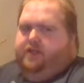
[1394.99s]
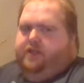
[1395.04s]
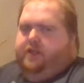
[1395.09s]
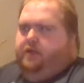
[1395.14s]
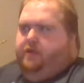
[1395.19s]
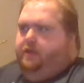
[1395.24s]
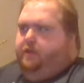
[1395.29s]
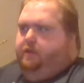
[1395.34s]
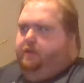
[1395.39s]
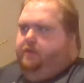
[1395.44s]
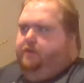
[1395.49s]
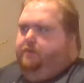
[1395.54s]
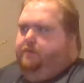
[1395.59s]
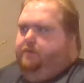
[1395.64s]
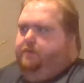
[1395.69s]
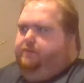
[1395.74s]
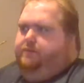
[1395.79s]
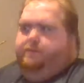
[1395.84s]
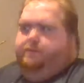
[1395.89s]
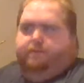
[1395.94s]
channel?
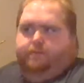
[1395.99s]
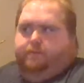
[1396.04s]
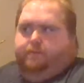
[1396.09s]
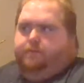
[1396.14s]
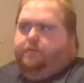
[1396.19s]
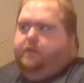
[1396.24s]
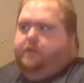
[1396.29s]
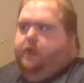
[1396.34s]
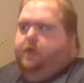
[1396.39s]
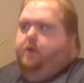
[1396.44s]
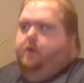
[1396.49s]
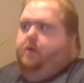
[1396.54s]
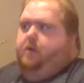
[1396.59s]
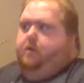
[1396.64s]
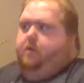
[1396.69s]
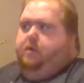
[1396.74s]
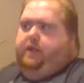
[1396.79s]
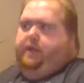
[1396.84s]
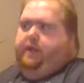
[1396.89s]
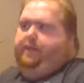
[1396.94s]

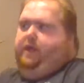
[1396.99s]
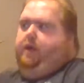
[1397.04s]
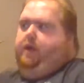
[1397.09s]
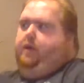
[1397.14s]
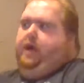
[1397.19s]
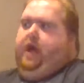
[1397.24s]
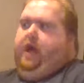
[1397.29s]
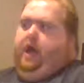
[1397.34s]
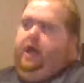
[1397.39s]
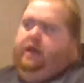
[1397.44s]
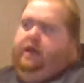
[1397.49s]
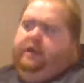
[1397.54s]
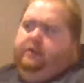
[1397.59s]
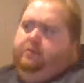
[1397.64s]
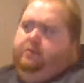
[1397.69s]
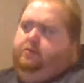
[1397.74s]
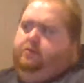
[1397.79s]
Would that be okay?